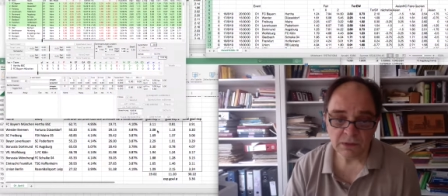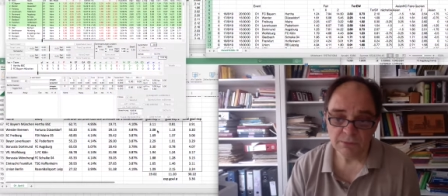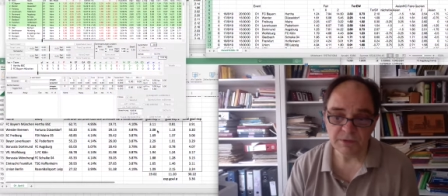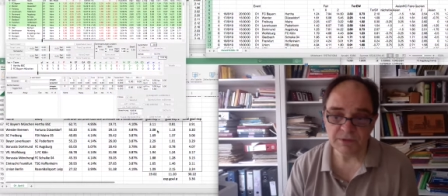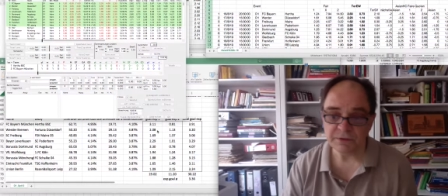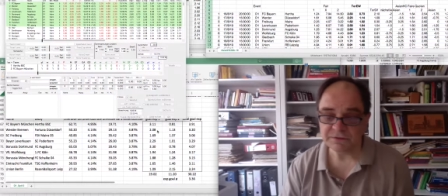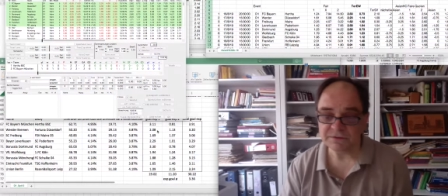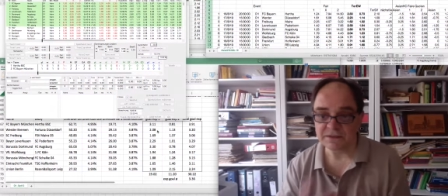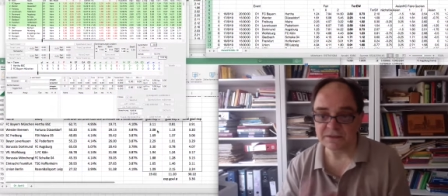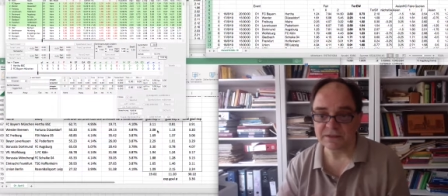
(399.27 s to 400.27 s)
Because
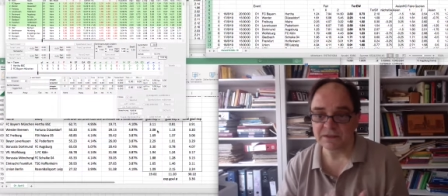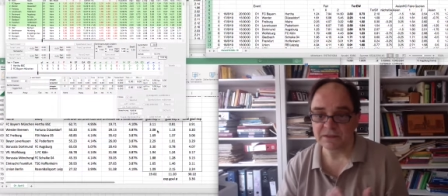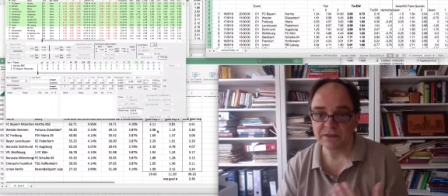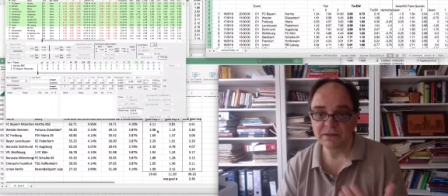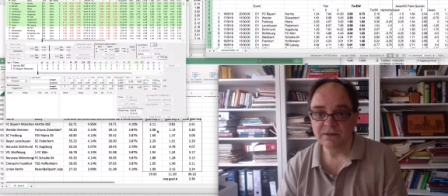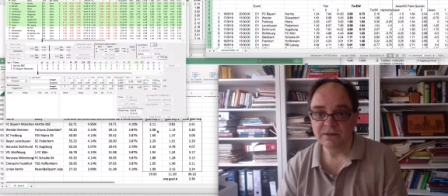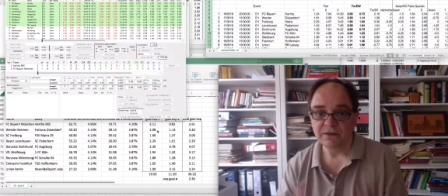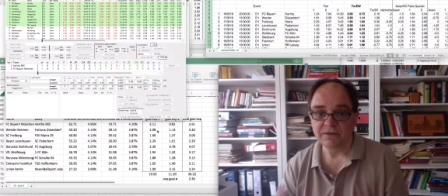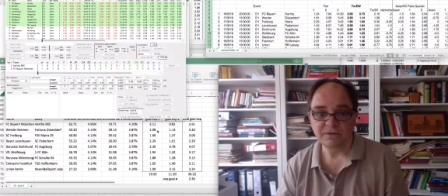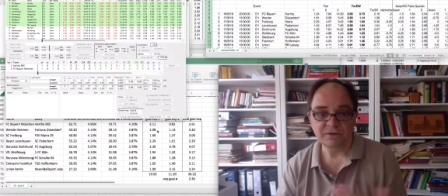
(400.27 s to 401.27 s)

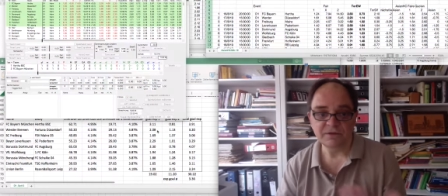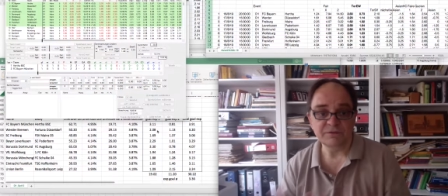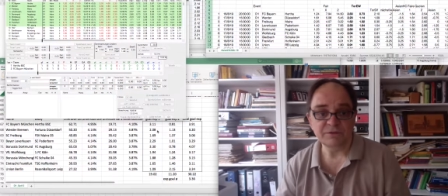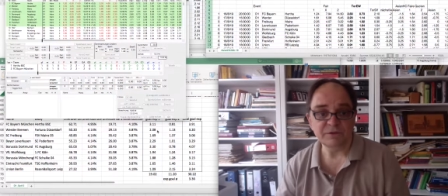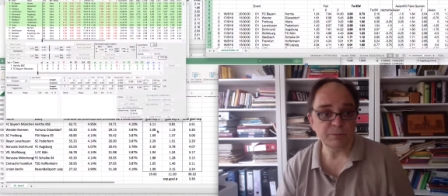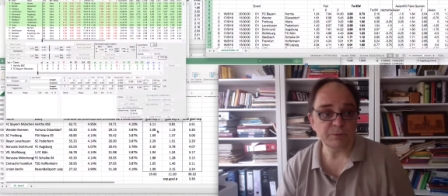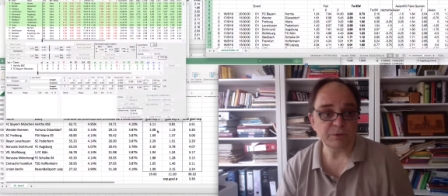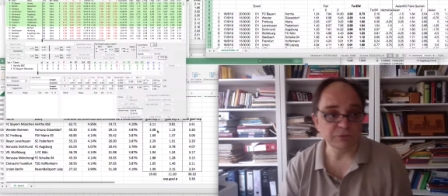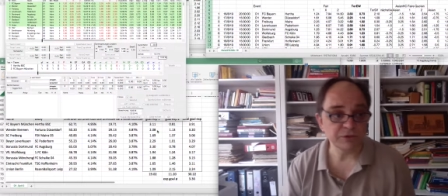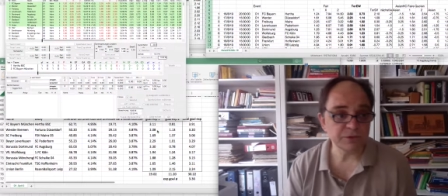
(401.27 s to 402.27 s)
it's a different
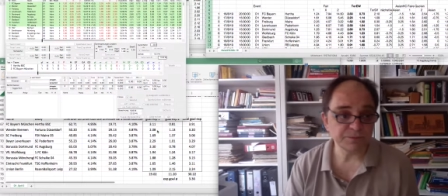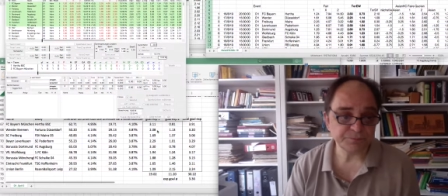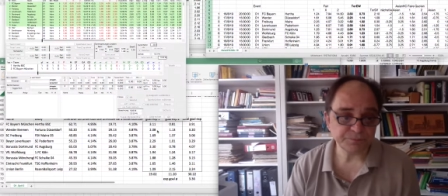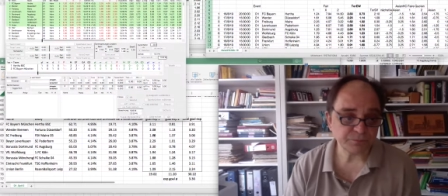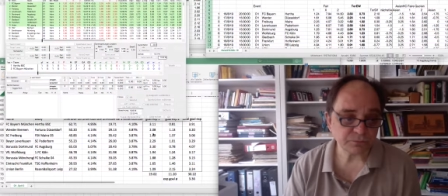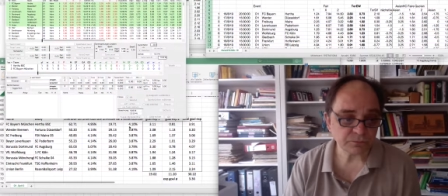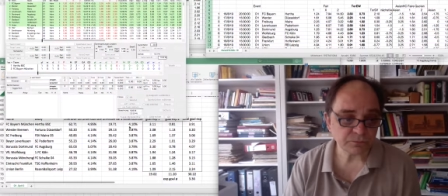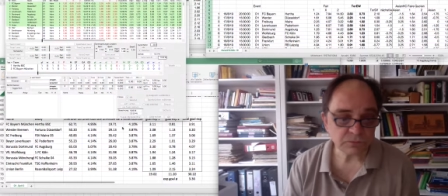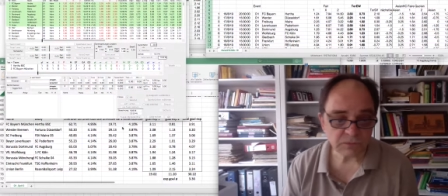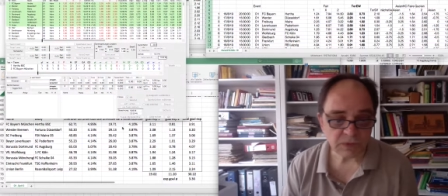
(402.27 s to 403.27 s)
approach.
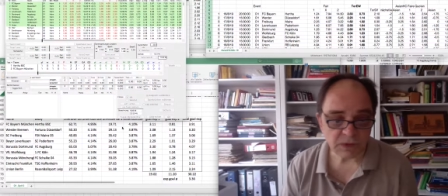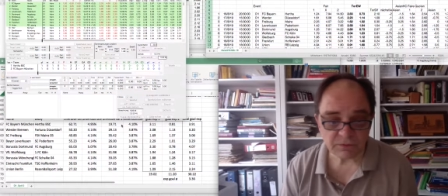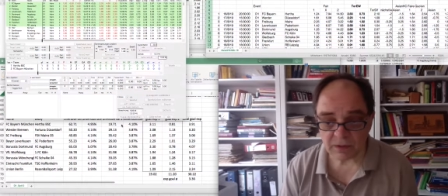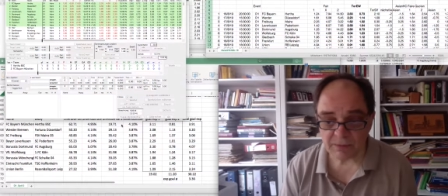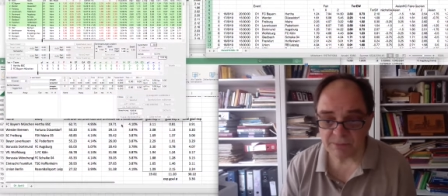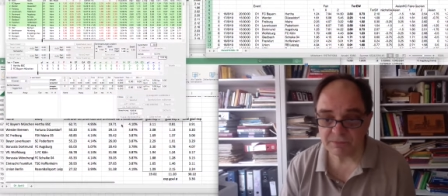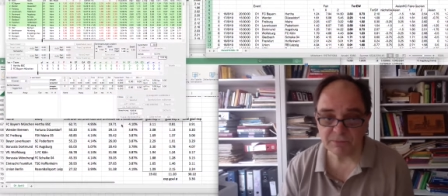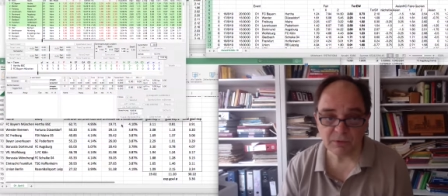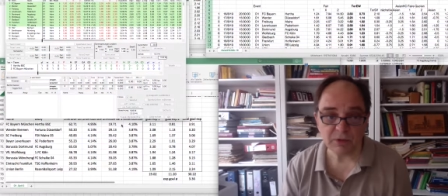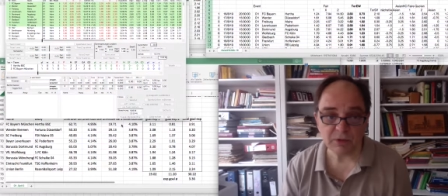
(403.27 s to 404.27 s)
So I'm
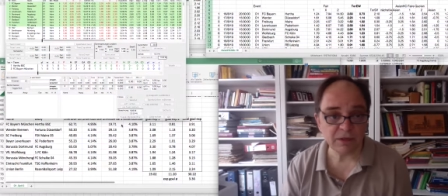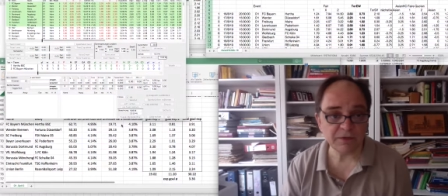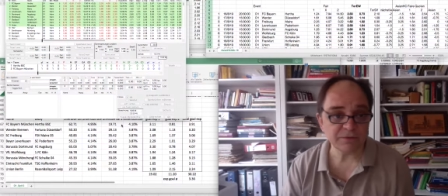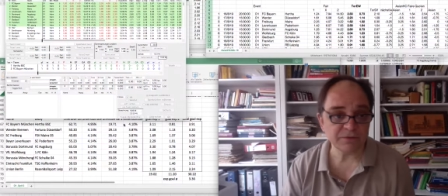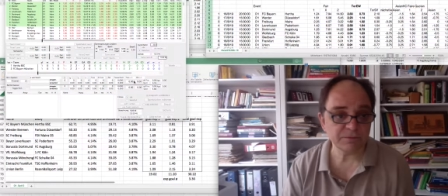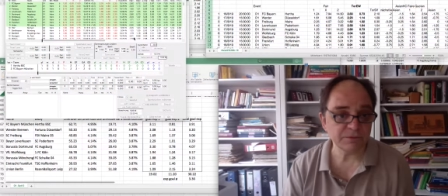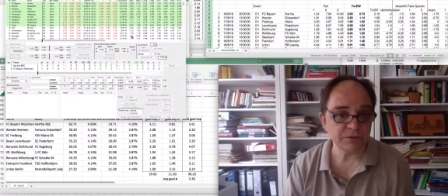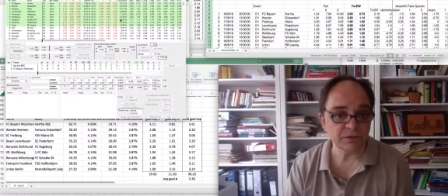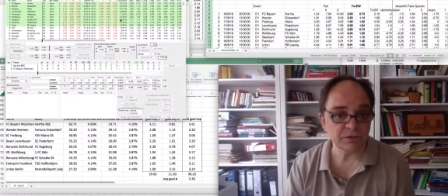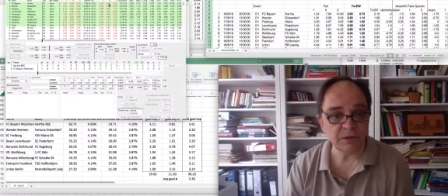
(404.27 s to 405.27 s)
more or less
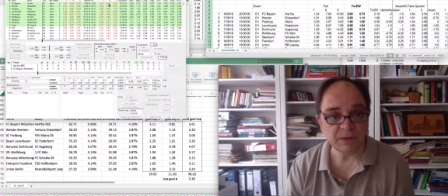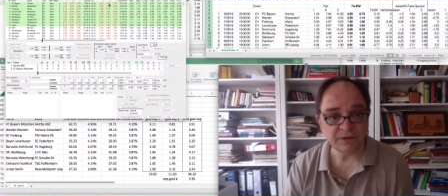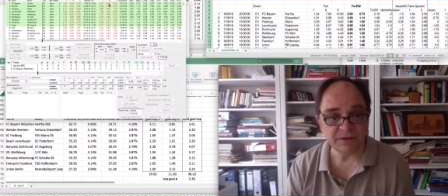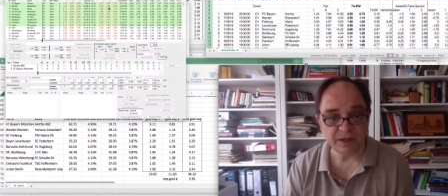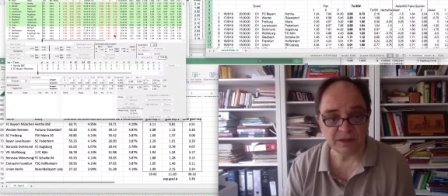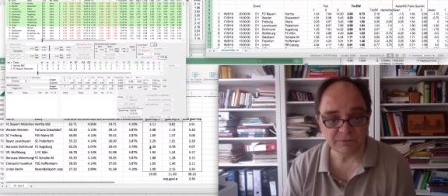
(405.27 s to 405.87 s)
controlling myself.